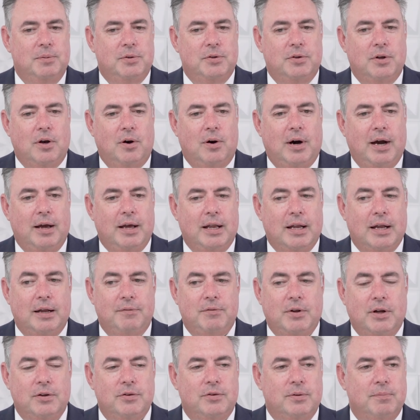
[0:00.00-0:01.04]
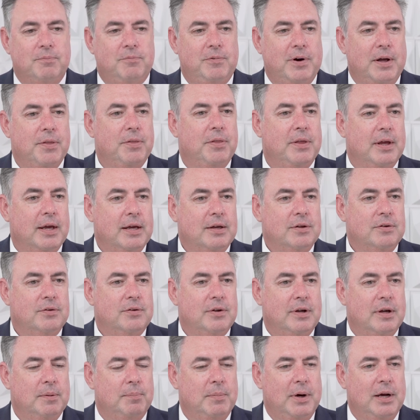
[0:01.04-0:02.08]
So I've done some fun things
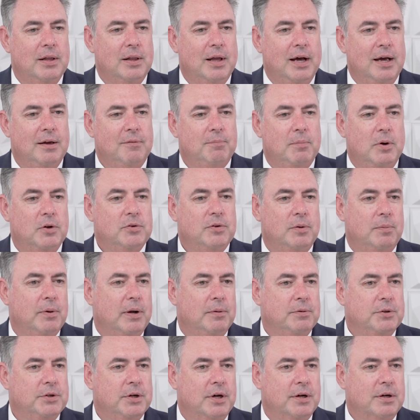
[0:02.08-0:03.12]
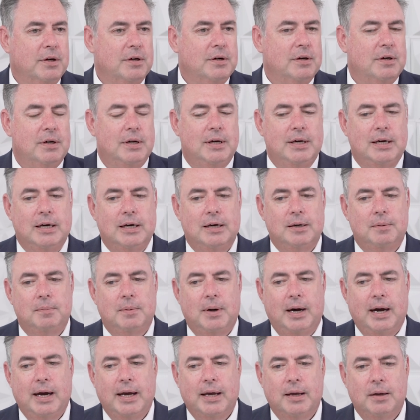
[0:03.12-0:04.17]
in my life, mostly when I was younger.
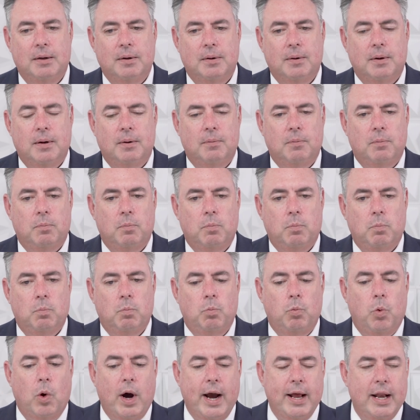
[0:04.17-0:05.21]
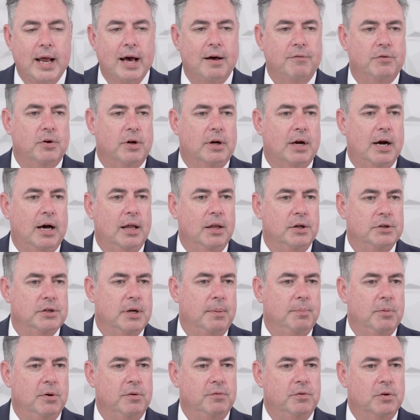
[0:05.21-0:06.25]
I right after college, I
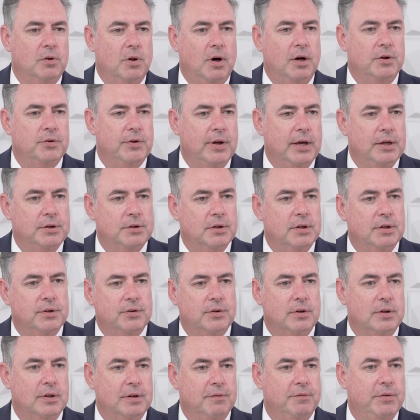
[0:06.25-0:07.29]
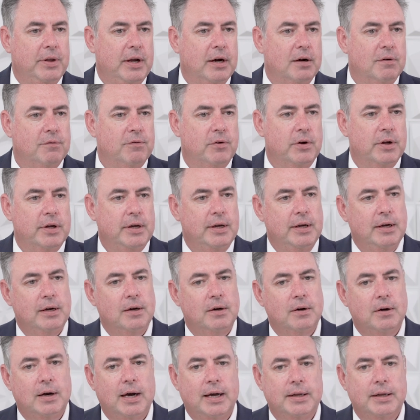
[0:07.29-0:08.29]
moved to Los Angeles and lived there for a year.